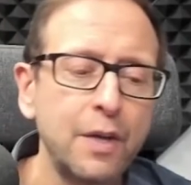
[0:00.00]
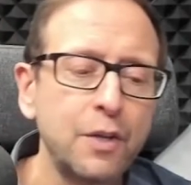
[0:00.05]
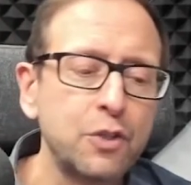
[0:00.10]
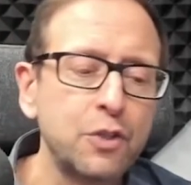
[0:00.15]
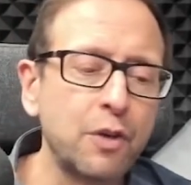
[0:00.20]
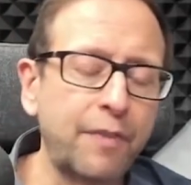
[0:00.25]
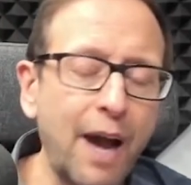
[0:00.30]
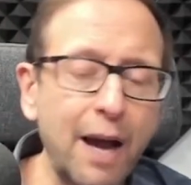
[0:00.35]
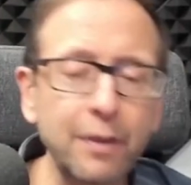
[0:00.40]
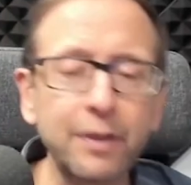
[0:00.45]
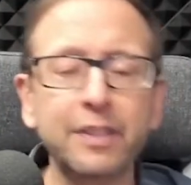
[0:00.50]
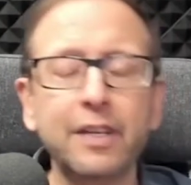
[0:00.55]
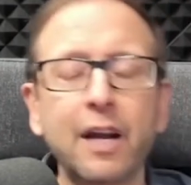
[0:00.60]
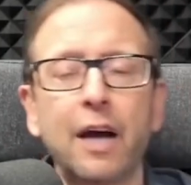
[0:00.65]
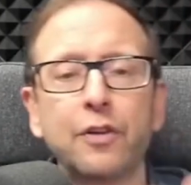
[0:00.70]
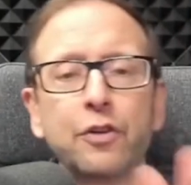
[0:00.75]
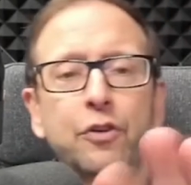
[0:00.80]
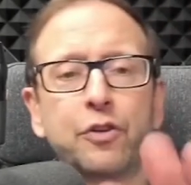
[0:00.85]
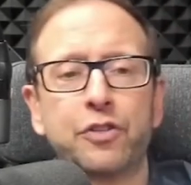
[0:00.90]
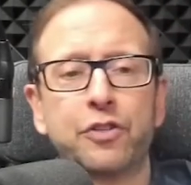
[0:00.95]
So if I were to
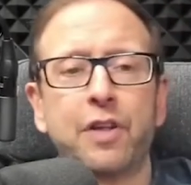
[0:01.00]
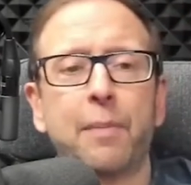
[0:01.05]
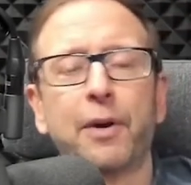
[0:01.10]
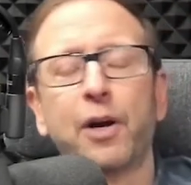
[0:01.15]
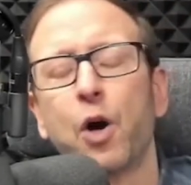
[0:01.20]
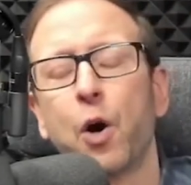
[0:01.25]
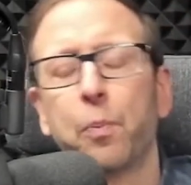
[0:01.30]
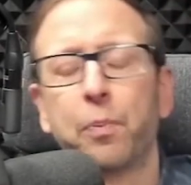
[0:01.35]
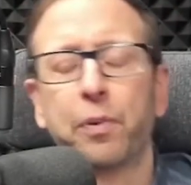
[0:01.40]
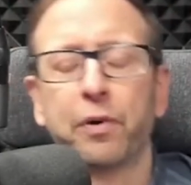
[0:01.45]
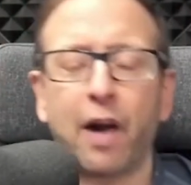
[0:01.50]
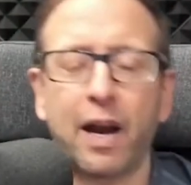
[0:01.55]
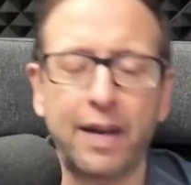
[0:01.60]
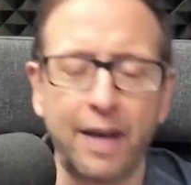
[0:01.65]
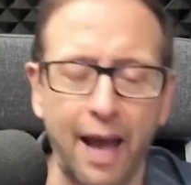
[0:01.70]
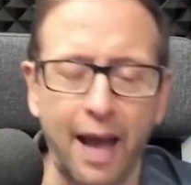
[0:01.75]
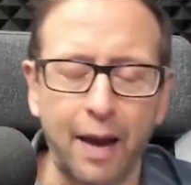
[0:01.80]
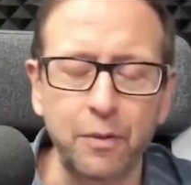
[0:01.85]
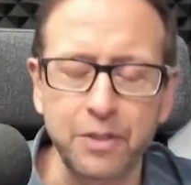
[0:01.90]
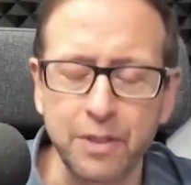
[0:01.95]
cut your stomach open right
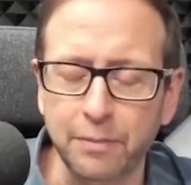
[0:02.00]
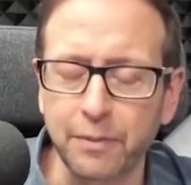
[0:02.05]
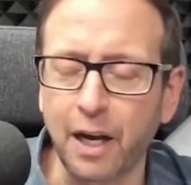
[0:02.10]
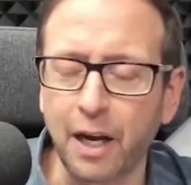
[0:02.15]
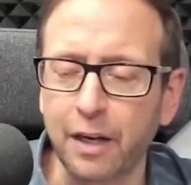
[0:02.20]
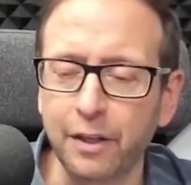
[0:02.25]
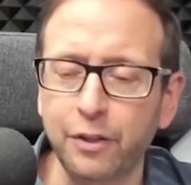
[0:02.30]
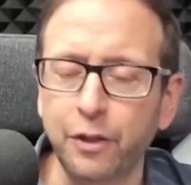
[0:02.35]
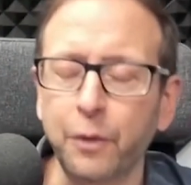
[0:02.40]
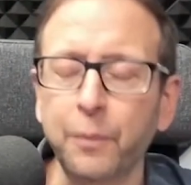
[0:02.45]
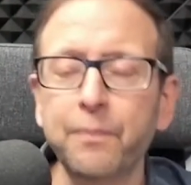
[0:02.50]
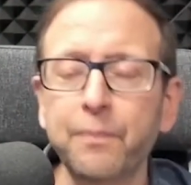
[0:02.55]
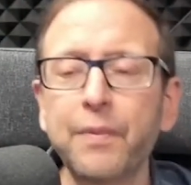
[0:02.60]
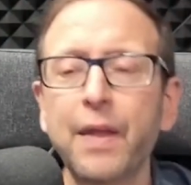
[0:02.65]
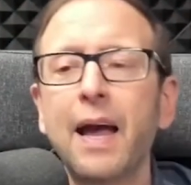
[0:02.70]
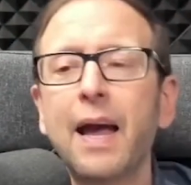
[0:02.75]
now, which I'm not going to do,